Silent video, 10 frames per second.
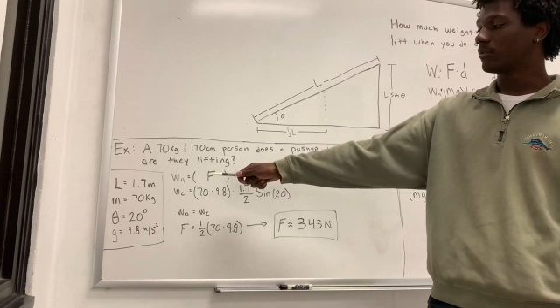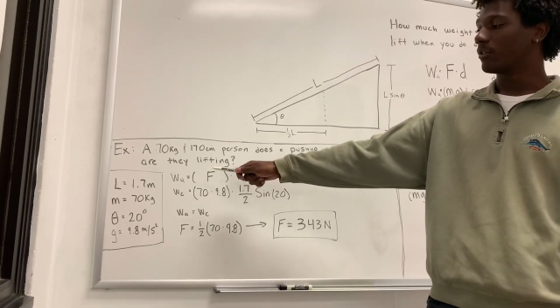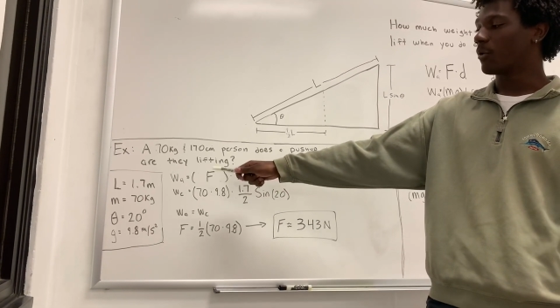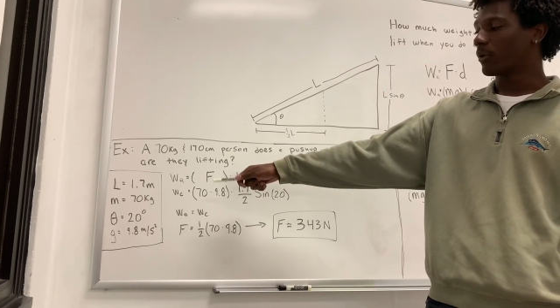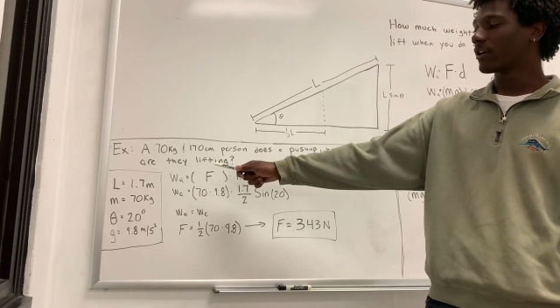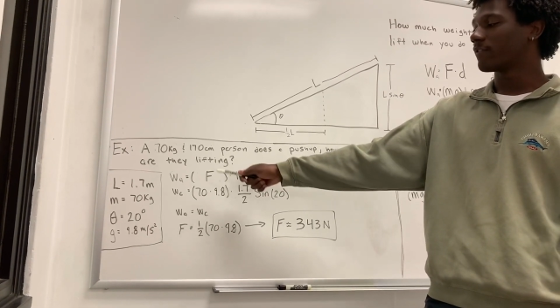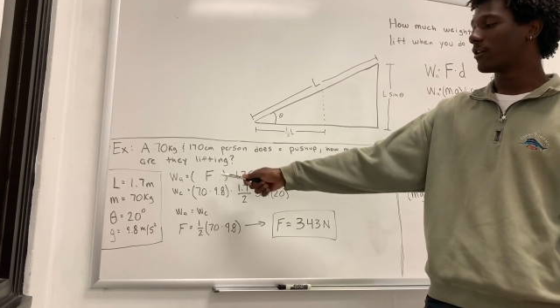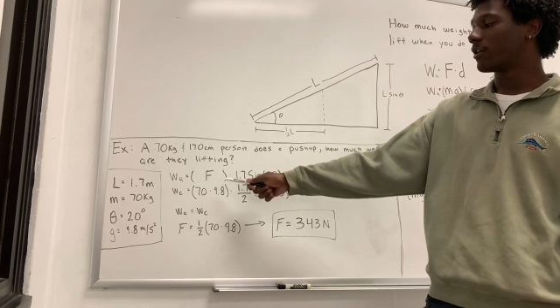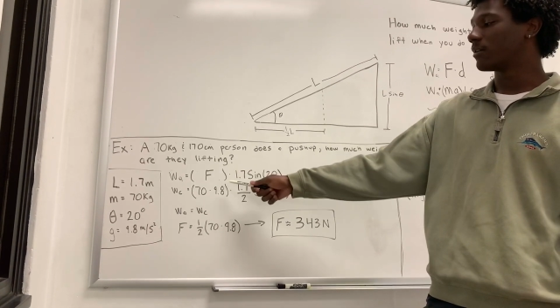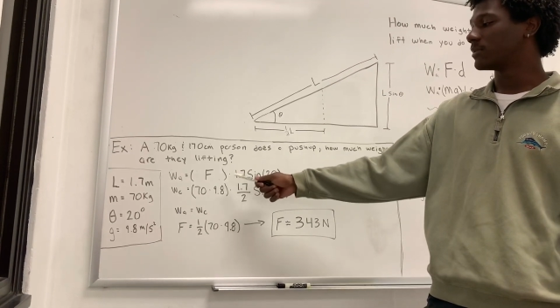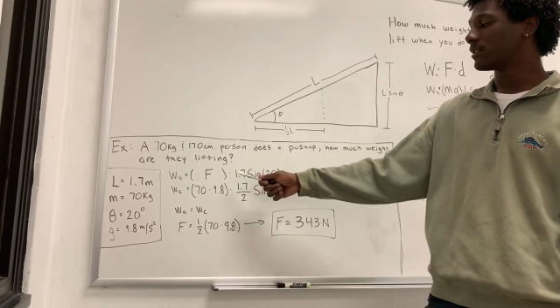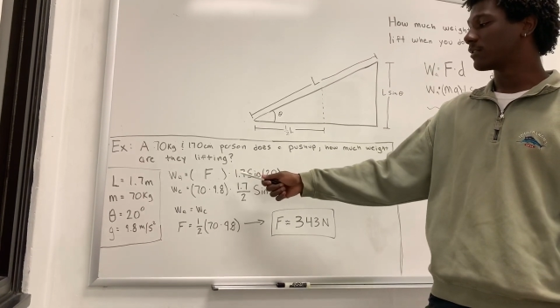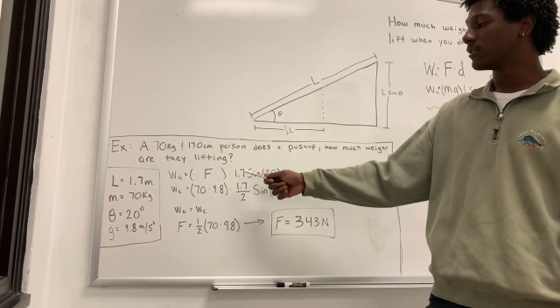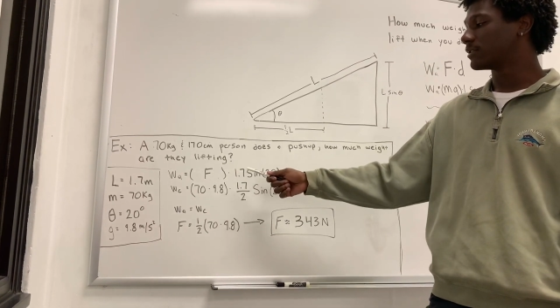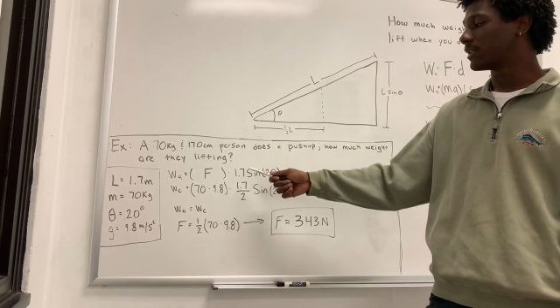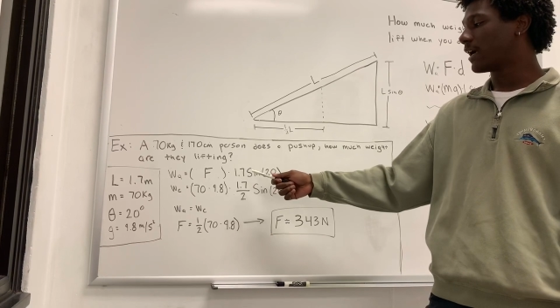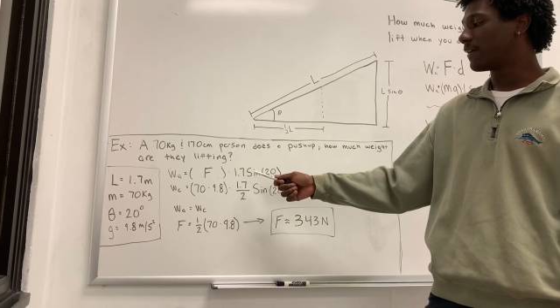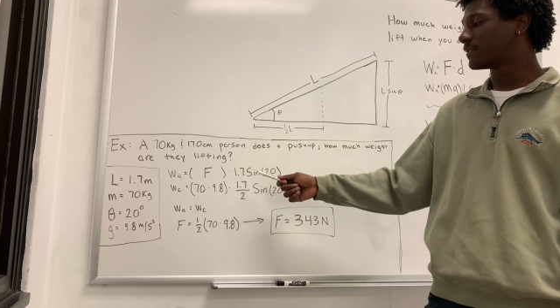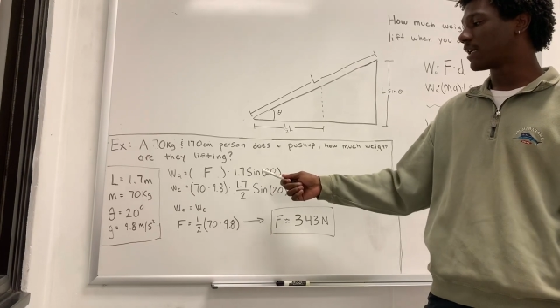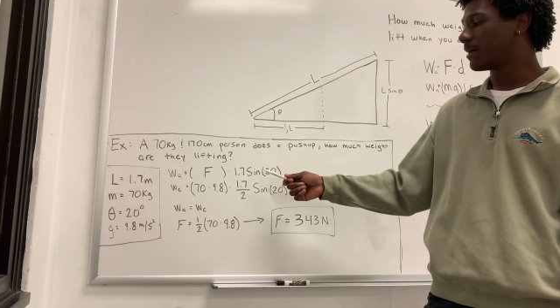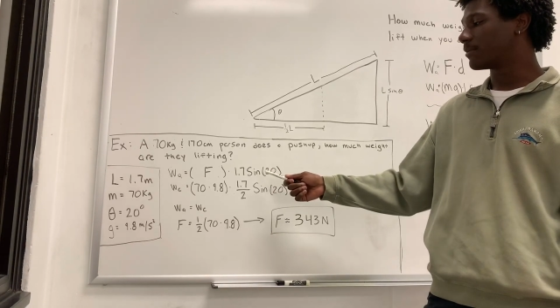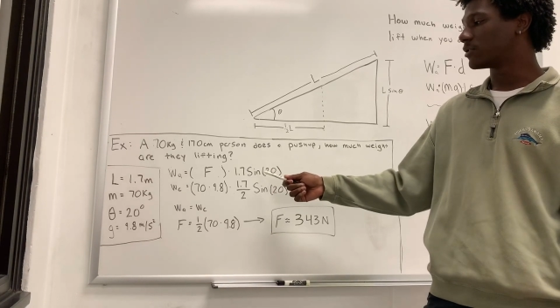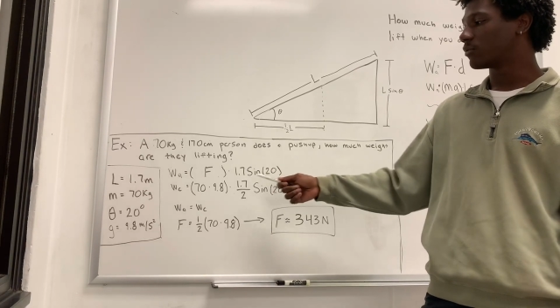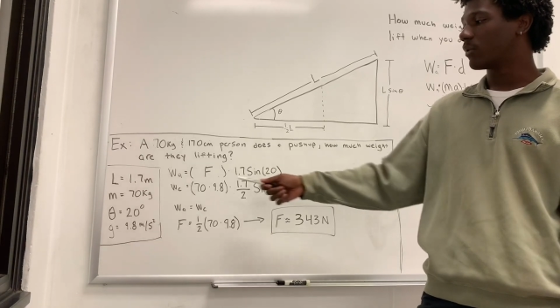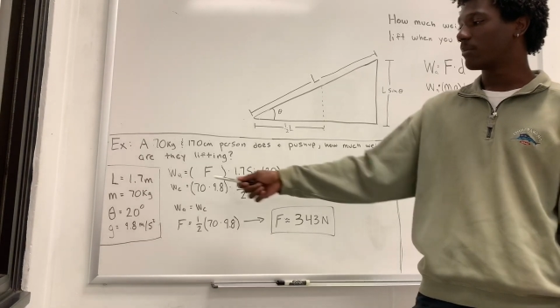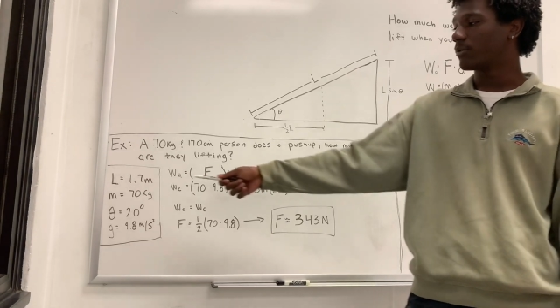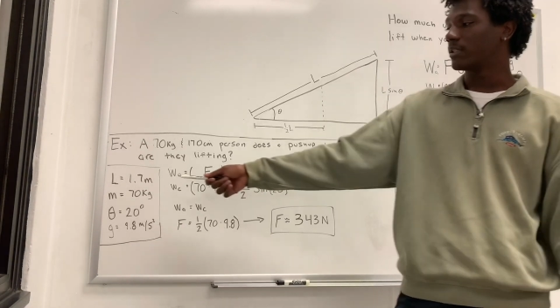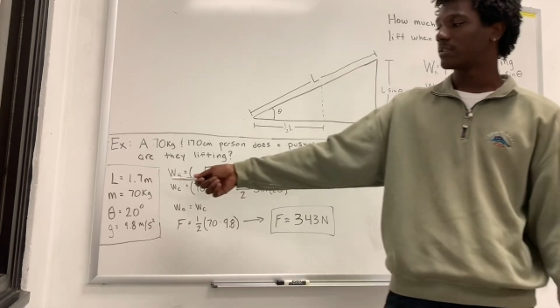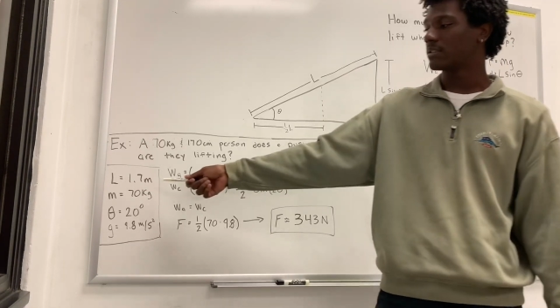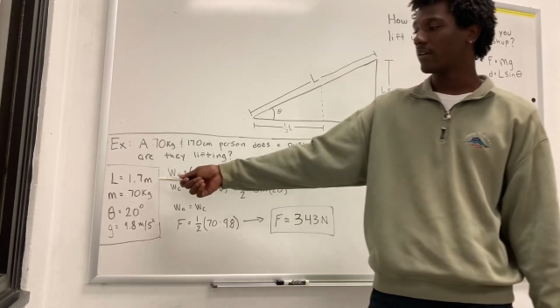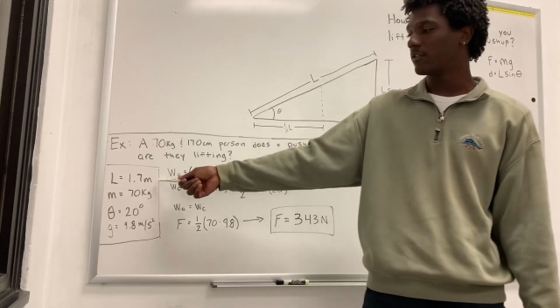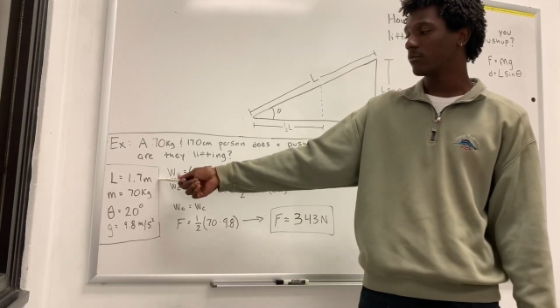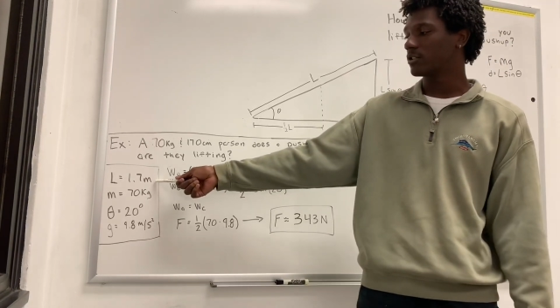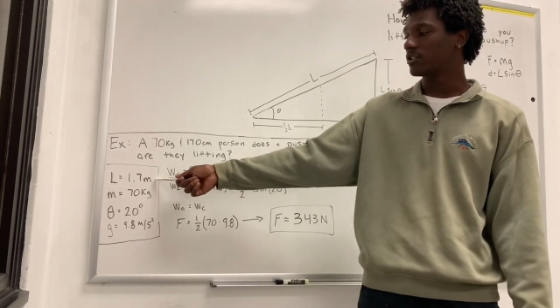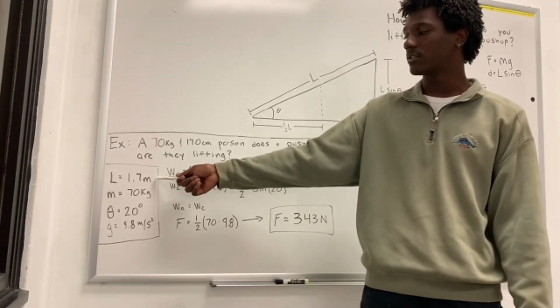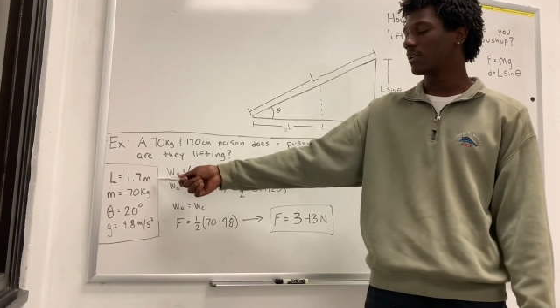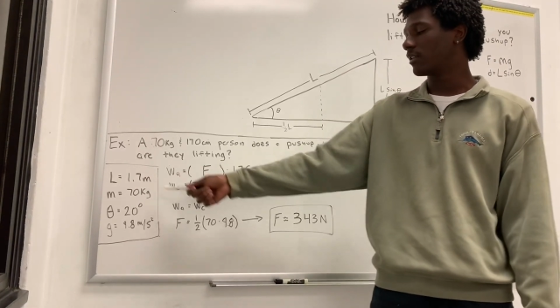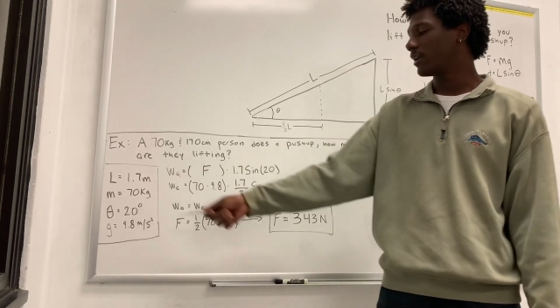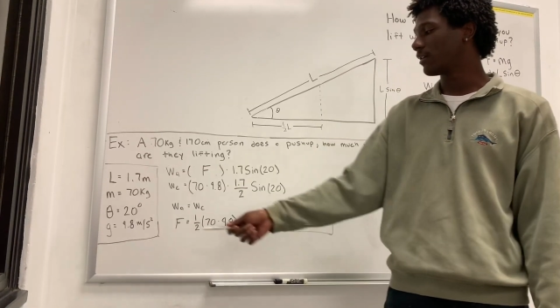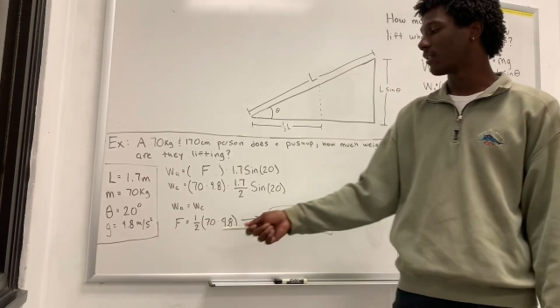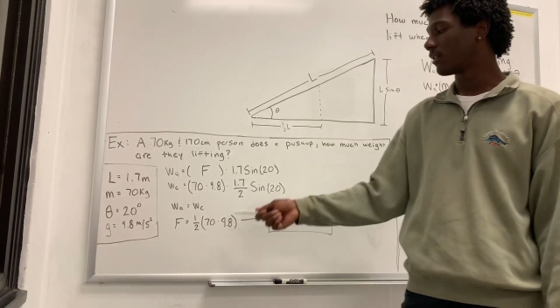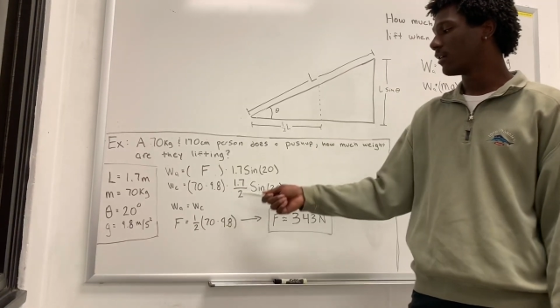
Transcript: the work of the arms equals F times 1.7, which is the length,